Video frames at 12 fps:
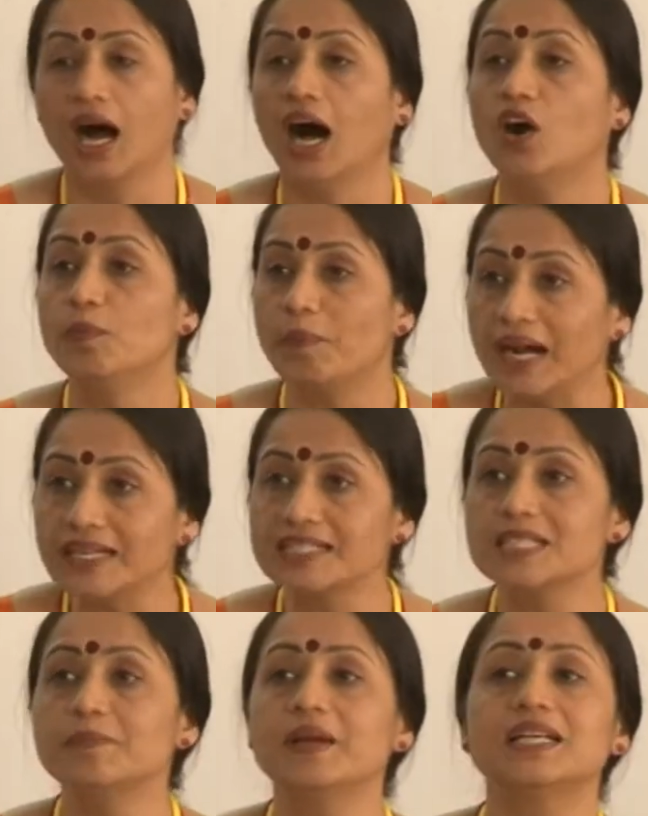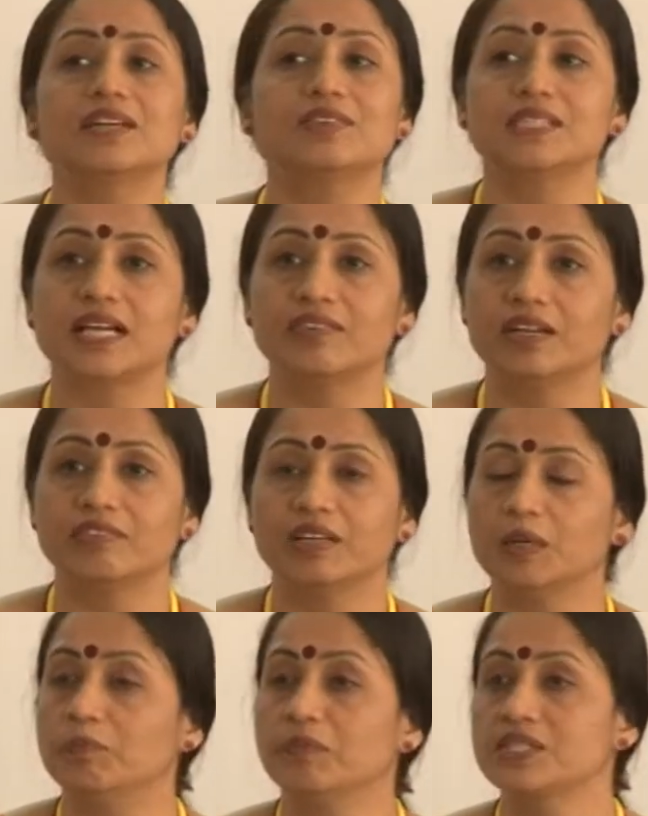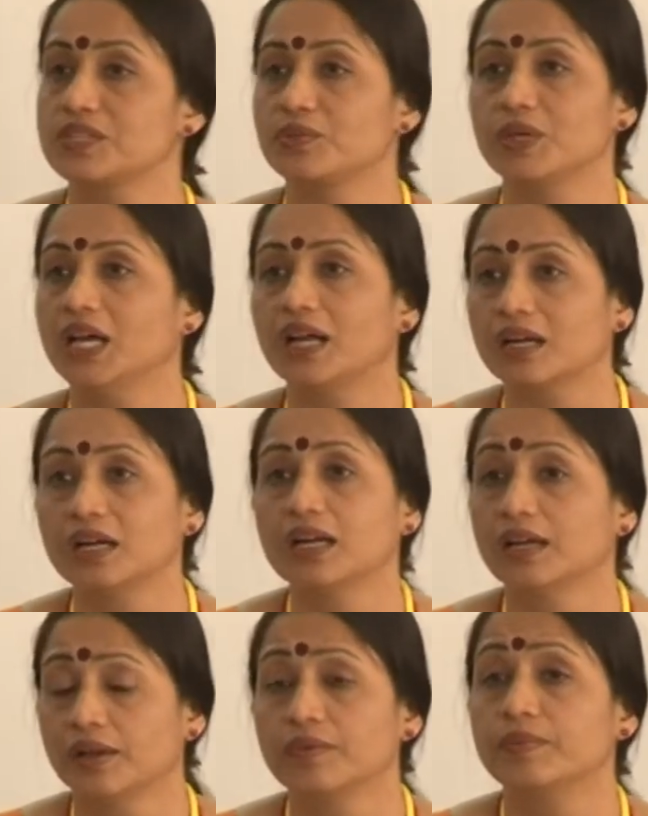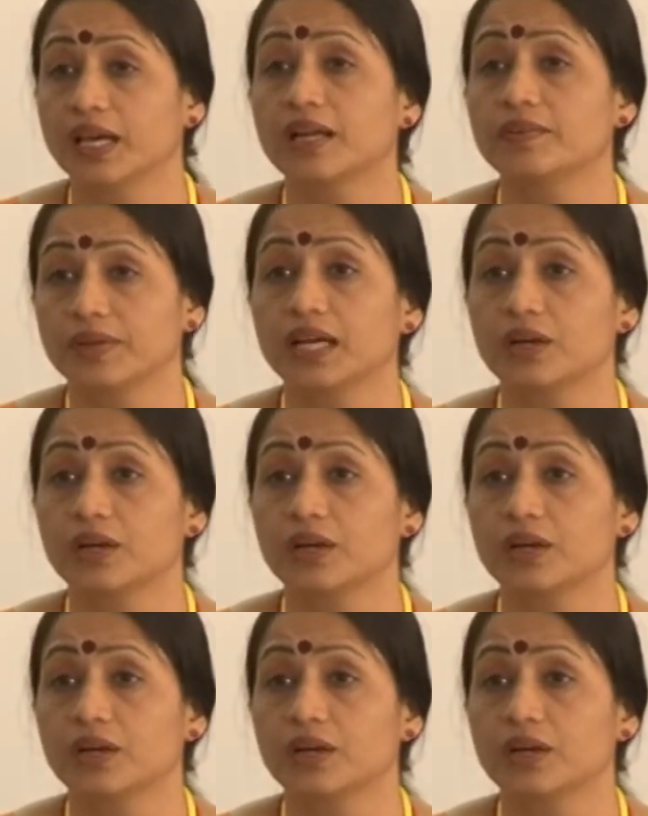How participative is our development? We are